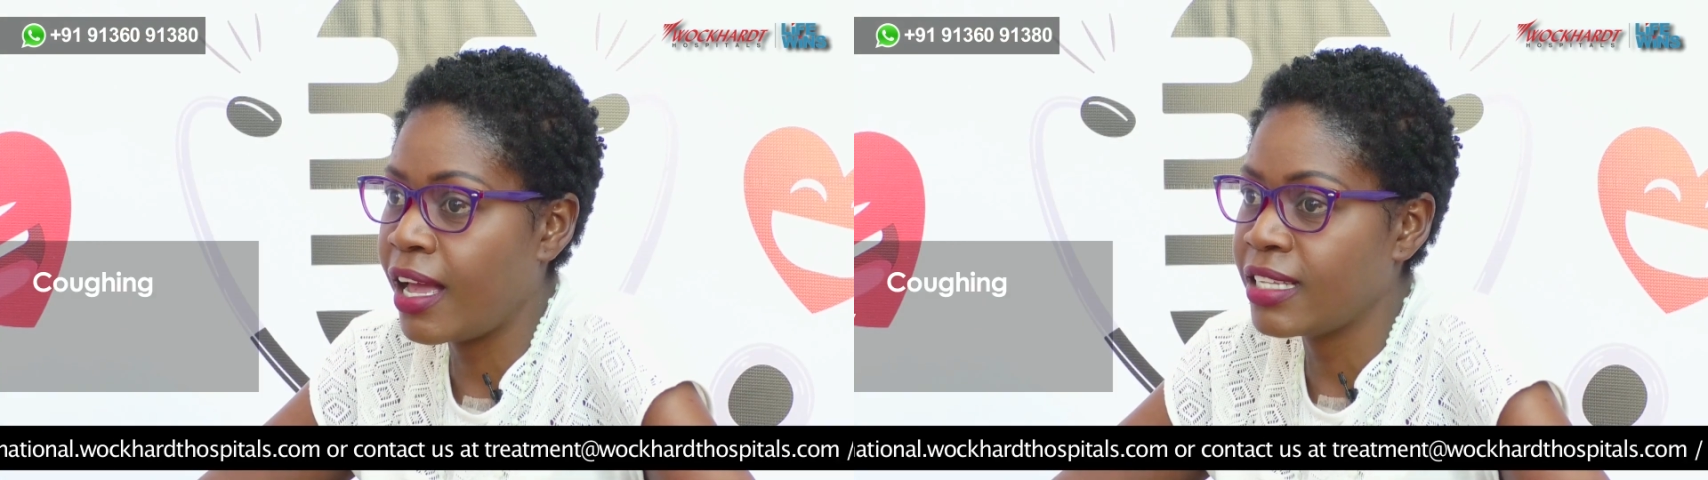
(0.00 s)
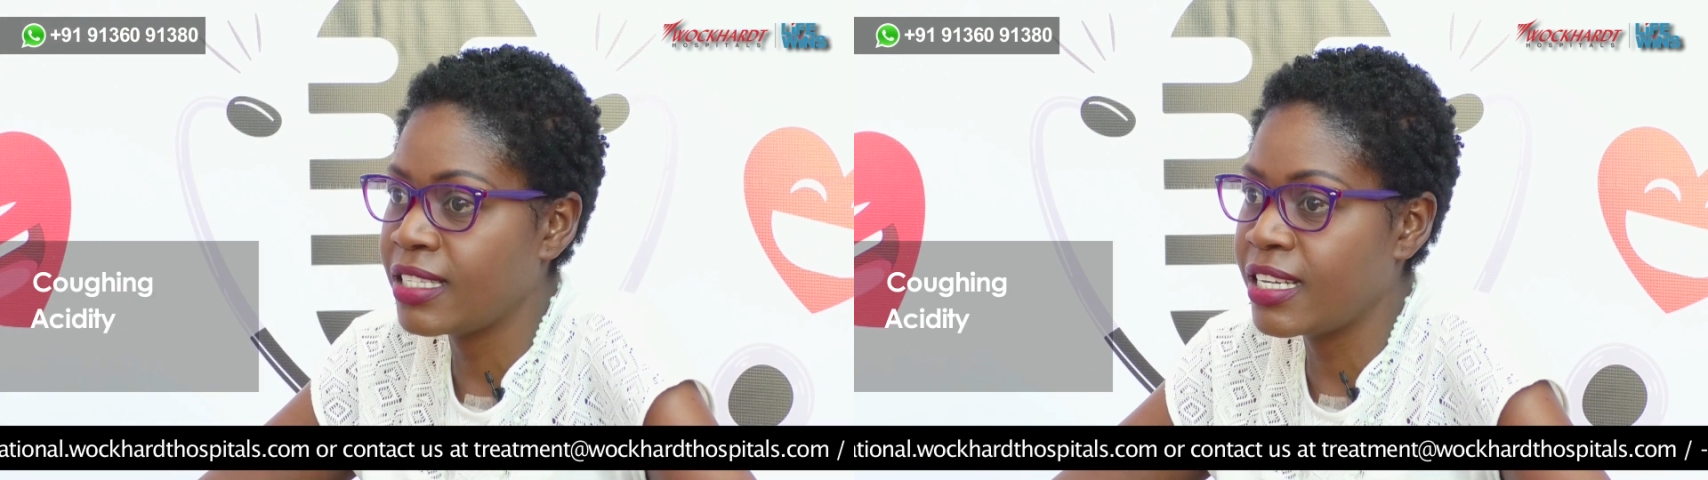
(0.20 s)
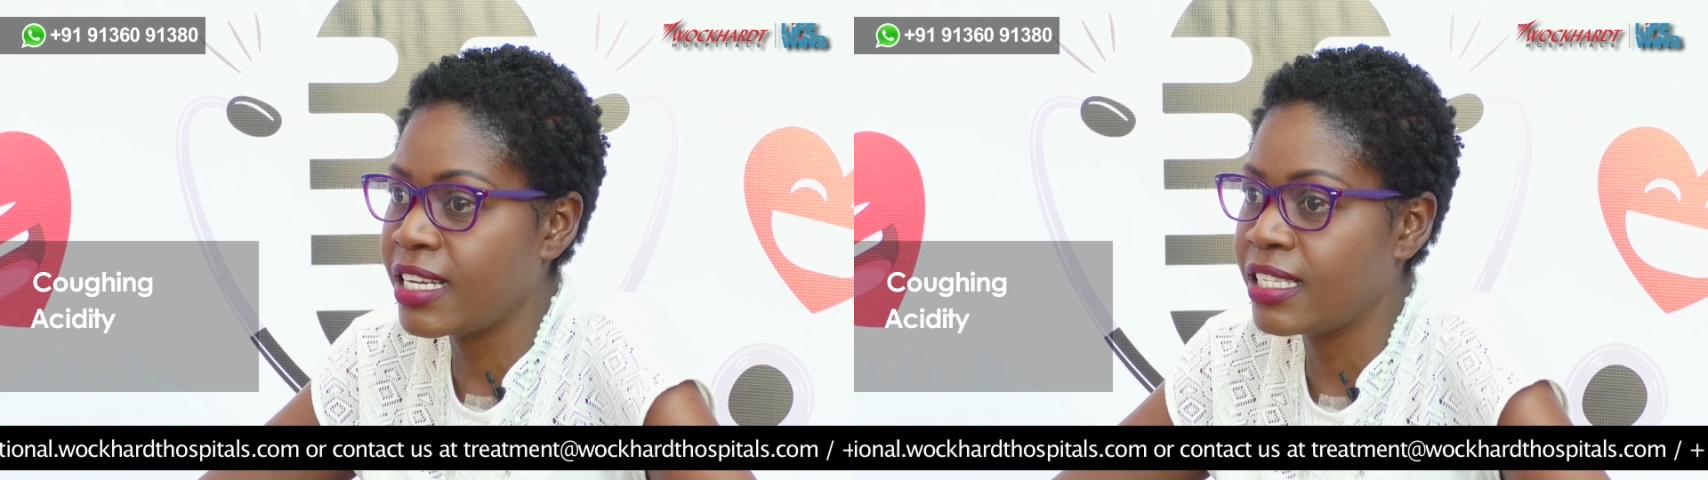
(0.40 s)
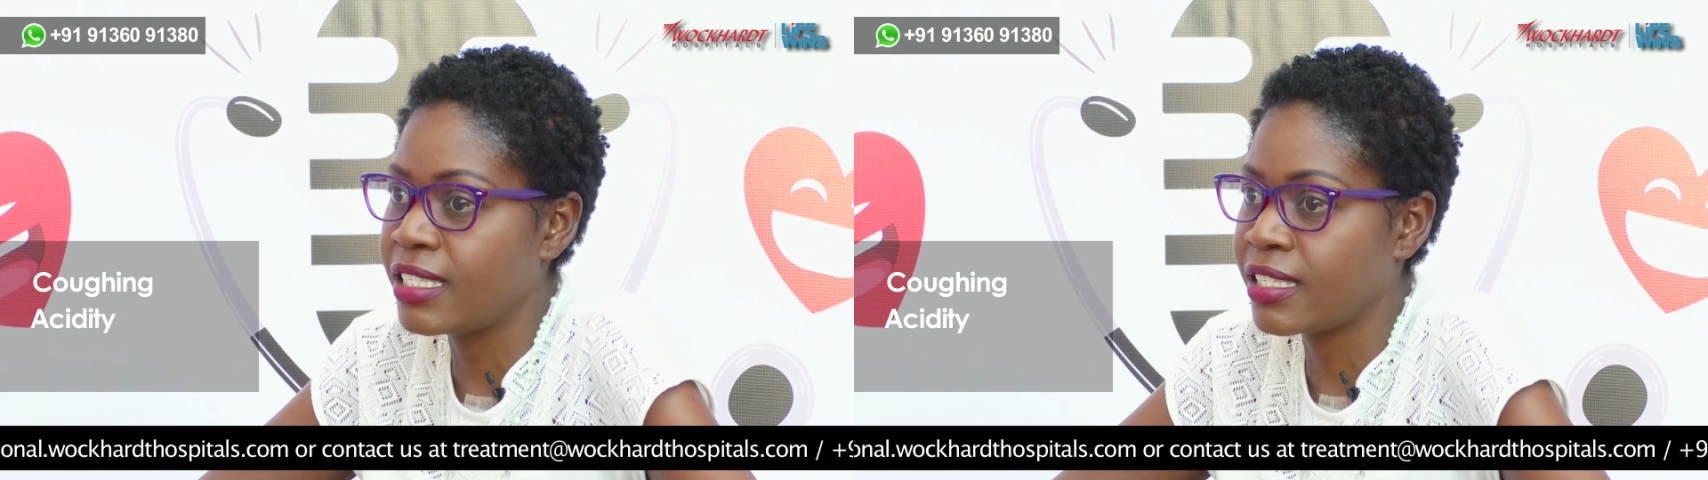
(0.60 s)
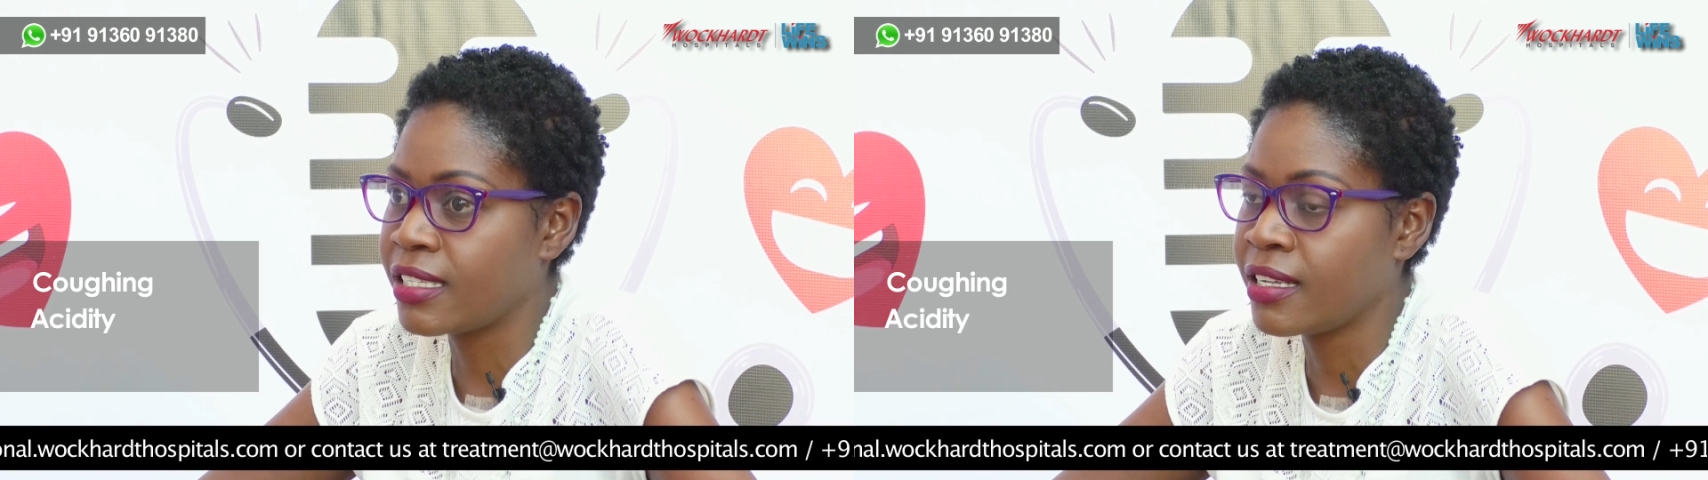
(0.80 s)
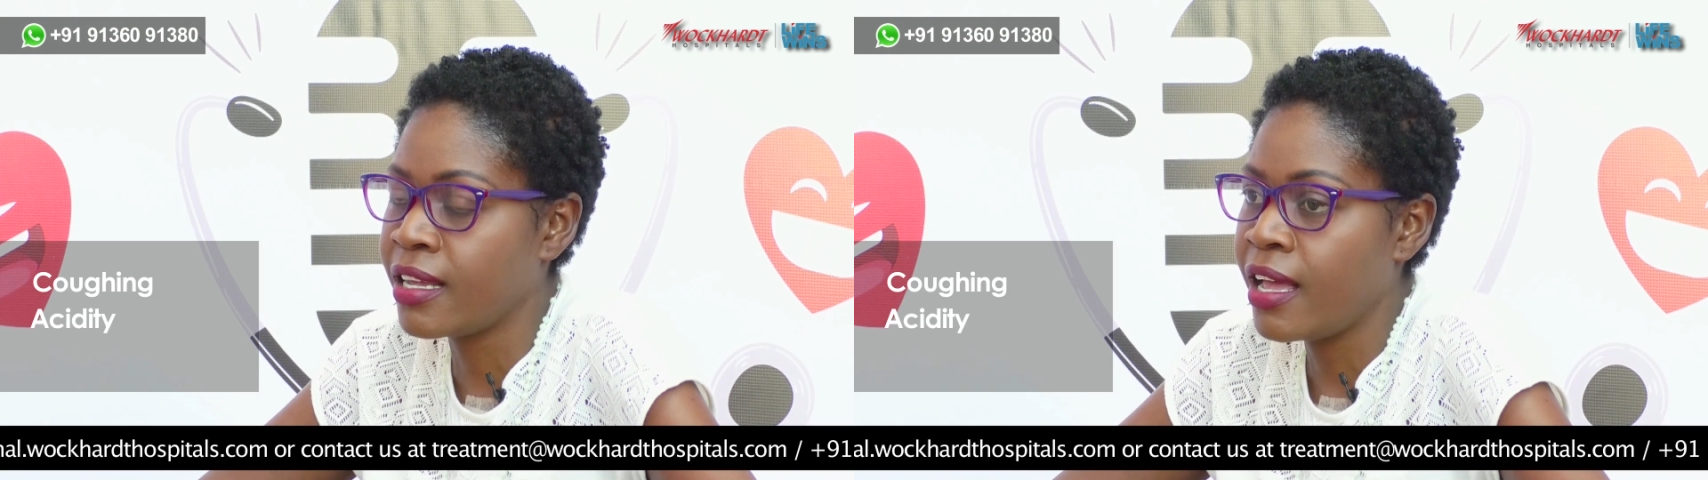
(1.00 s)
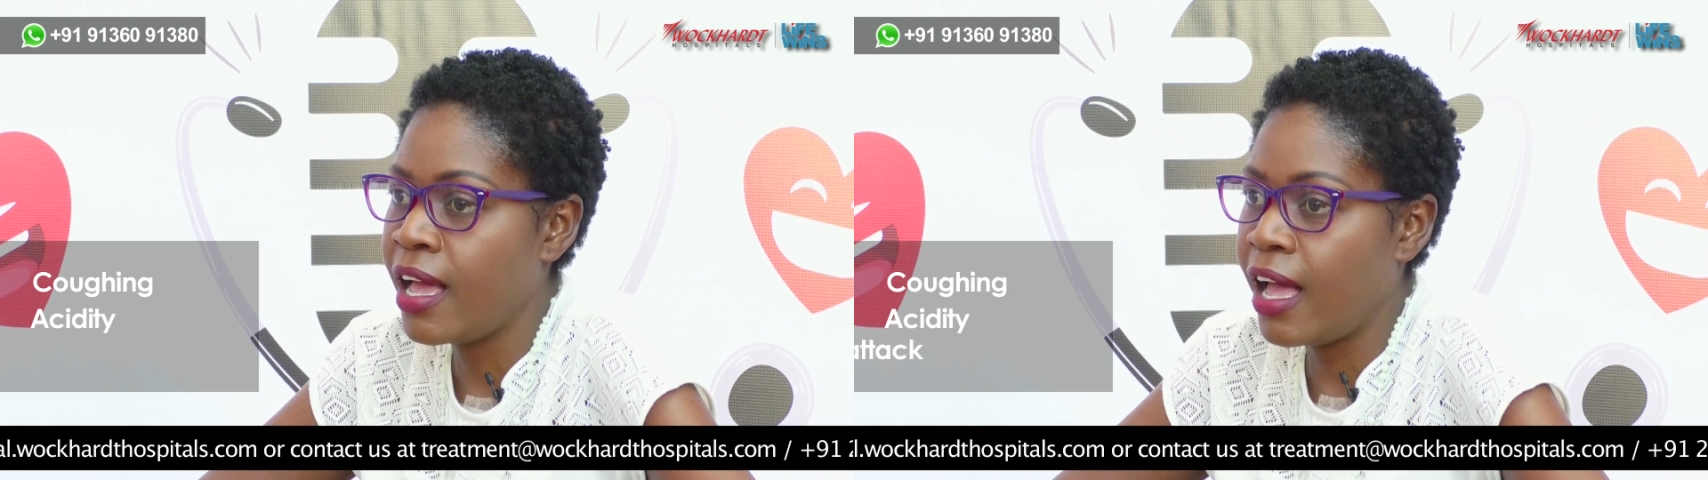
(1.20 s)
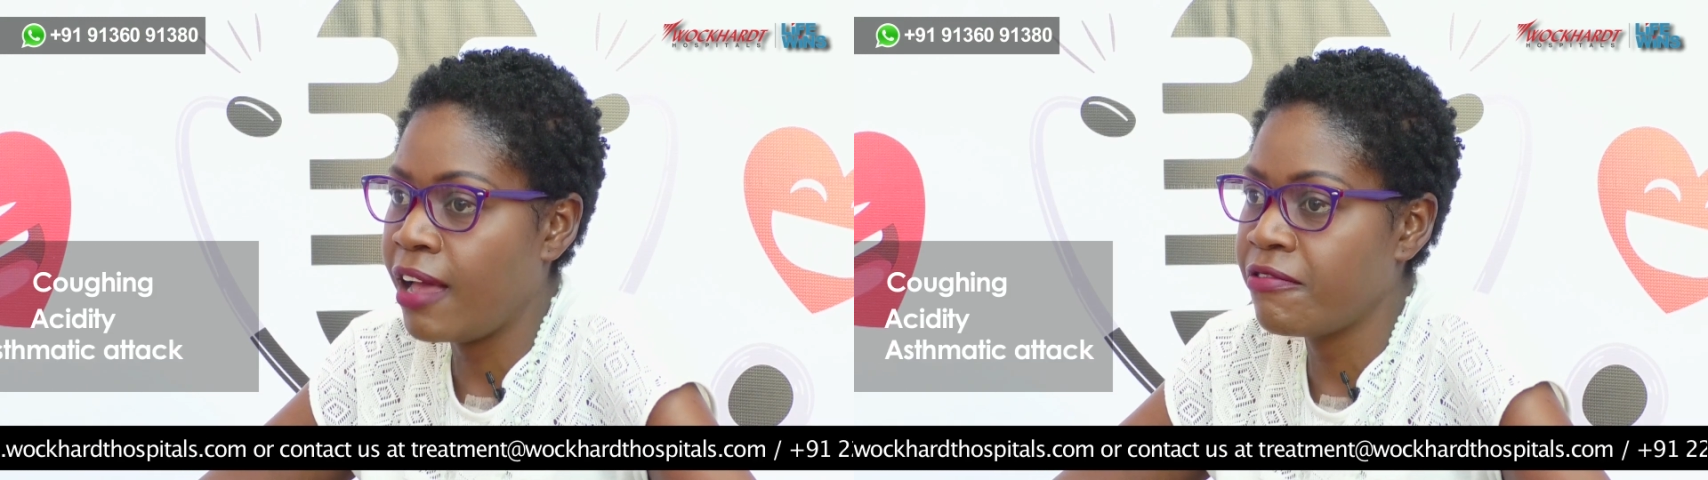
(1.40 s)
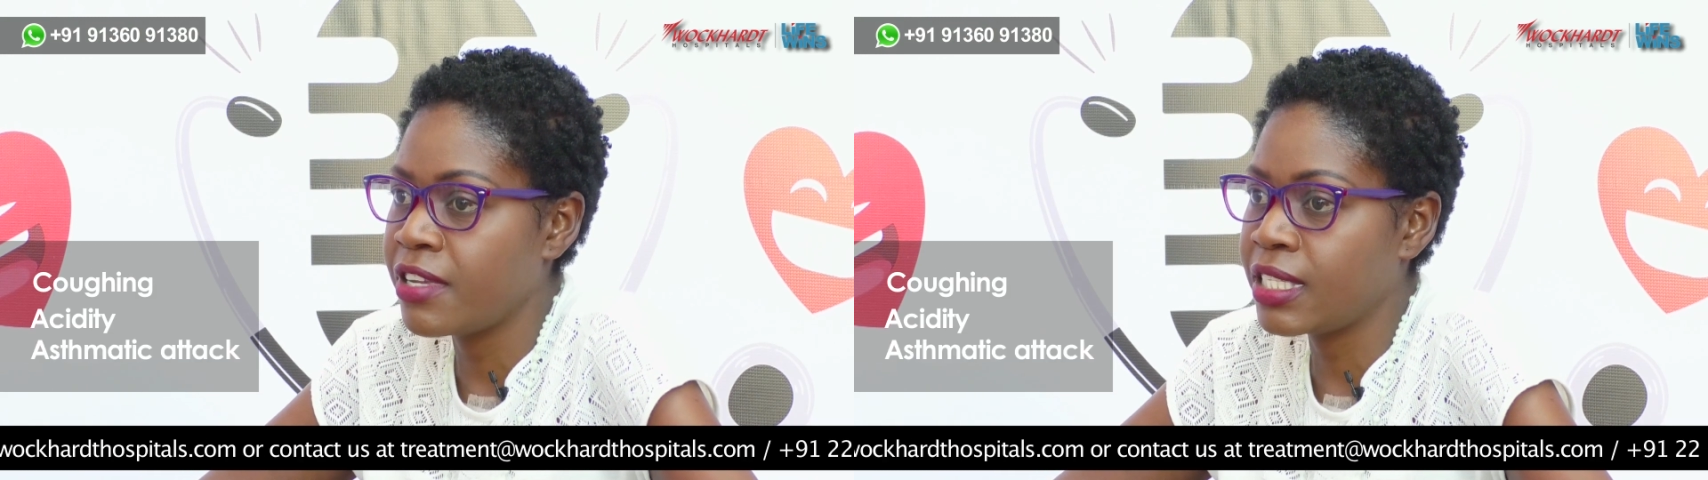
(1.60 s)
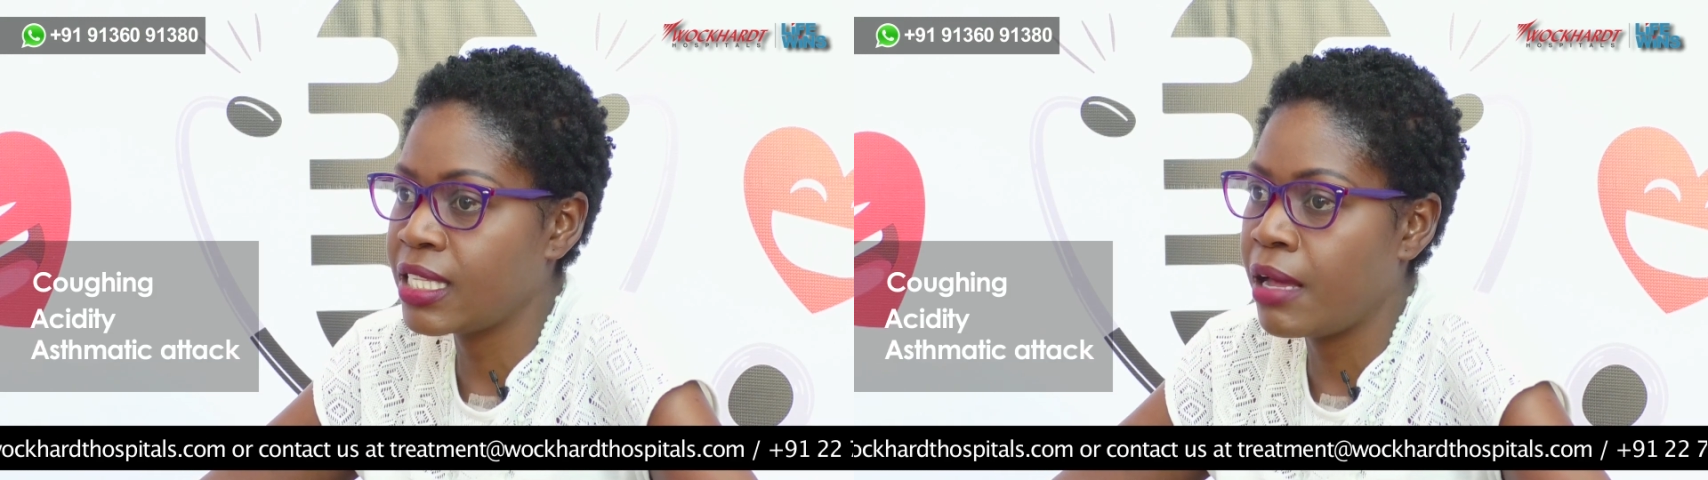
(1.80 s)
I started
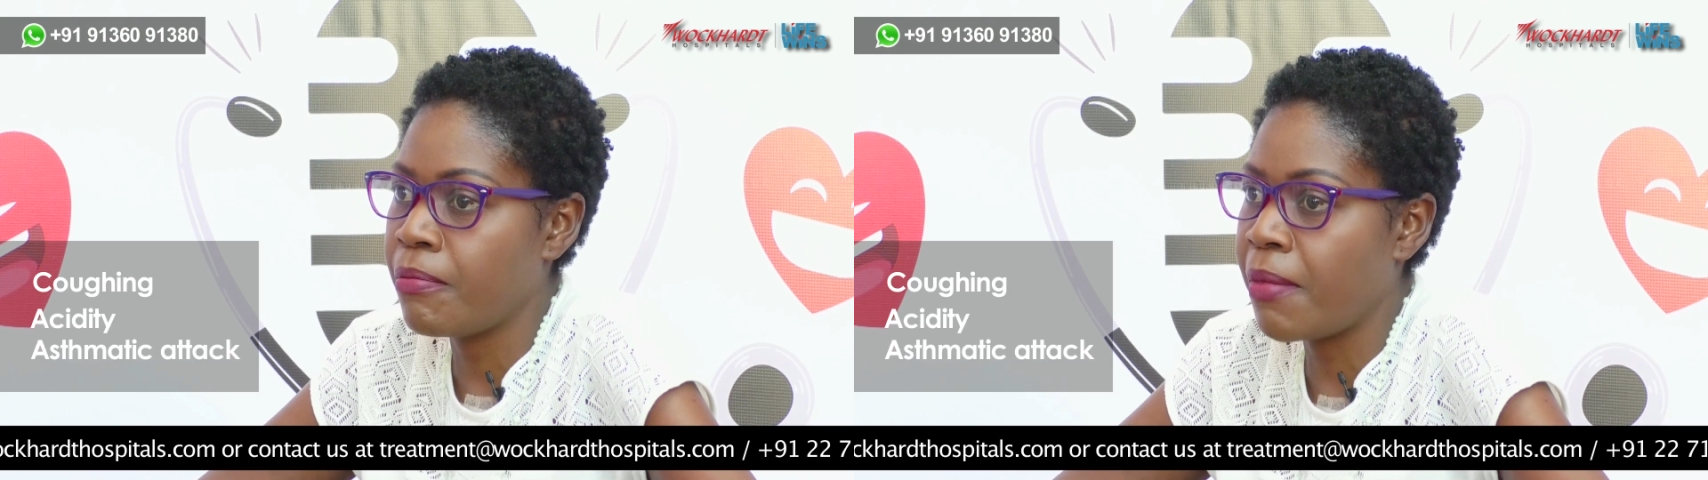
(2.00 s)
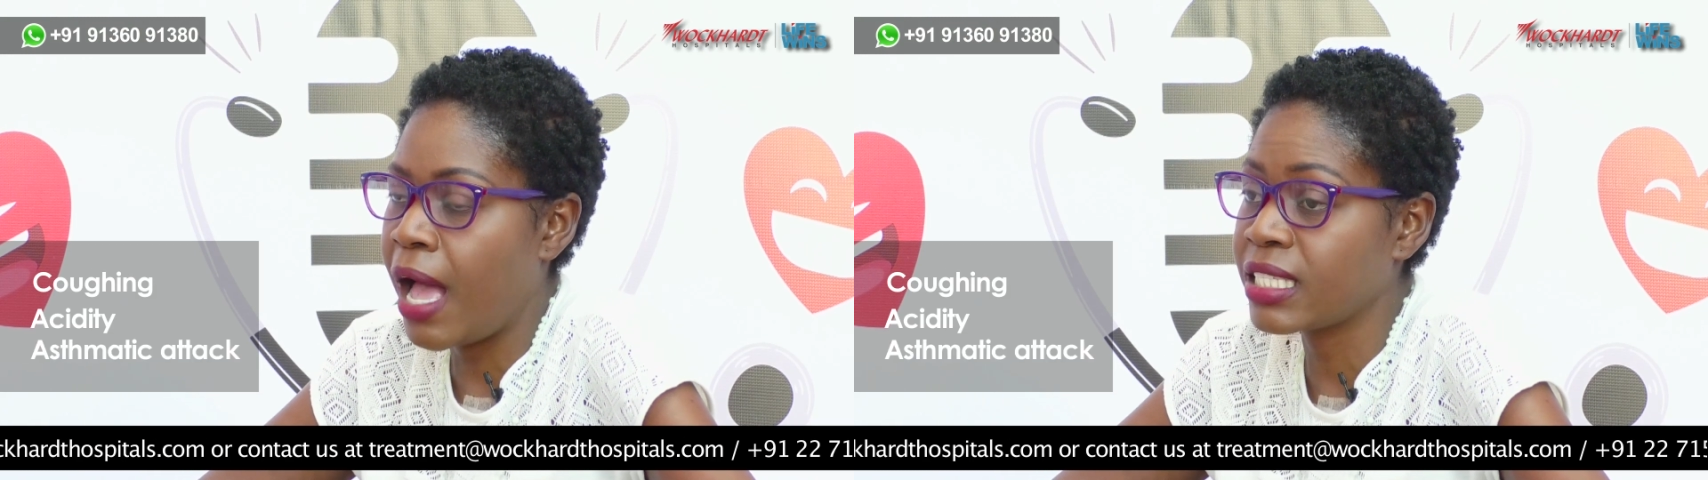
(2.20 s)
having some